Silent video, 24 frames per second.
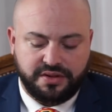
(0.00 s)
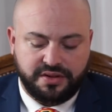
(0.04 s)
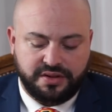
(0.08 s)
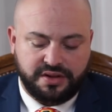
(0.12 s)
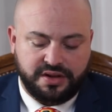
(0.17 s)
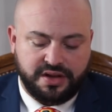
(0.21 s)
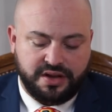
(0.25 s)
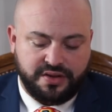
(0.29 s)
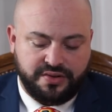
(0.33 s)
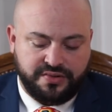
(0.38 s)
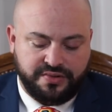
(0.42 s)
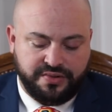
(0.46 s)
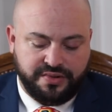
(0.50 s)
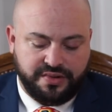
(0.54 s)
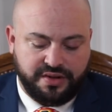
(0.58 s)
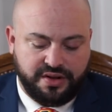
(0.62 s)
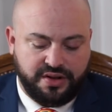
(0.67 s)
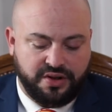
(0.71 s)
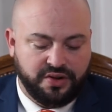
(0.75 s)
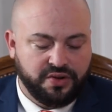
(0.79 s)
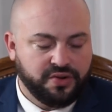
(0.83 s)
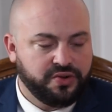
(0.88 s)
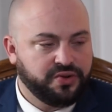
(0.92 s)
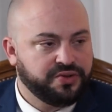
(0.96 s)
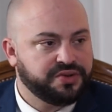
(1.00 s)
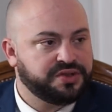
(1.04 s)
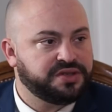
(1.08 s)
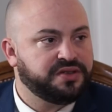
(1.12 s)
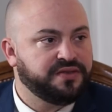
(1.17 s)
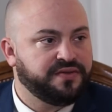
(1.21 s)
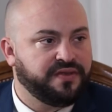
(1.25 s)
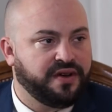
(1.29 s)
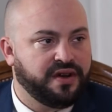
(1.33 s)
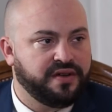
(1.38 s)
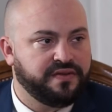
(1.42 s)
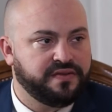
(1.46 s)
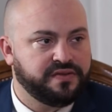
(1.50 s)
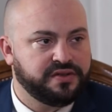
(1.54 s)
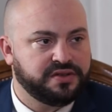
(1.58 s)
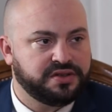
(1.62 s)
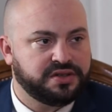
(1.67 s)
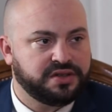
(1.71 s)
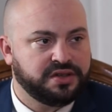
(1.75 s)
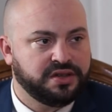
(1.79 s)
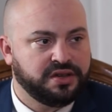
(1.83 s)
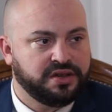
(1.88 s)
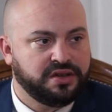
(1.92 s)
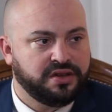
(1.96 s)
Now, Holocaust
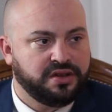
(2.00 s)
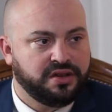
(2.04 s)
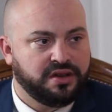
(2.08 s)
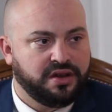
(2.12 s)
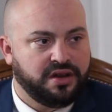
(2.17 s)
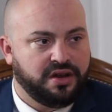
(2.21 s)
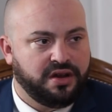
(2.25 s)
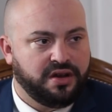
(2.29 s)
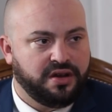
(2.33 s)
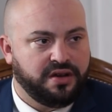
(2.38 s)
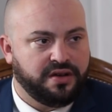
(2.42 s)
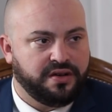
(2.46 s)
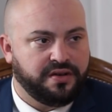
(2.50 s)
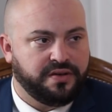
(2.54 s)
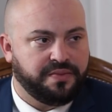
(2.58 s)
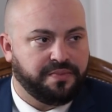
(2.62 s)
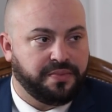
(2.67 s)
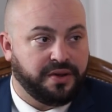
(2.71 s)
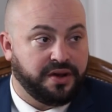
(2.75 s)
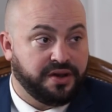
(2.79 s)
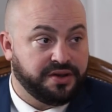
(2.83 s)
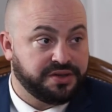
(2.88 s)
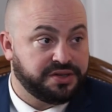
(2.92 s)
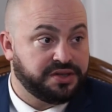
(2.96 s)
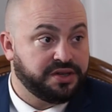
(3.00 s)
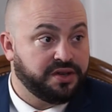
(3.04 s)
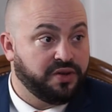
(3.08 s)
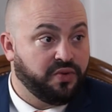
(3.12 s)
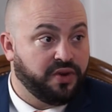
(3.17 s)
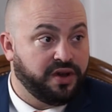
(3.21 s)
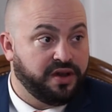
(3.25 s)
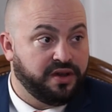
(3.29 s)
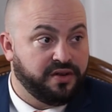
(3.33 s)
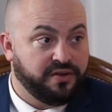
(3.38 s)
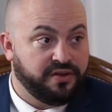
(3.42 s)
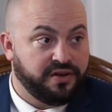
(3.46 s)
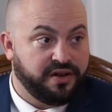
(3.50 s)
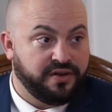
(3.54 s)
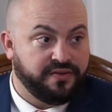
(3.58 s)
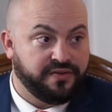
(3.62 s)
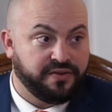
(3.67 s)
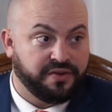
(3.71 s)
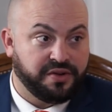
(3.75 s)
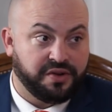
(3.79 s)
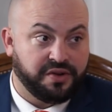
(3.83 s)
survivors are passing away at an ever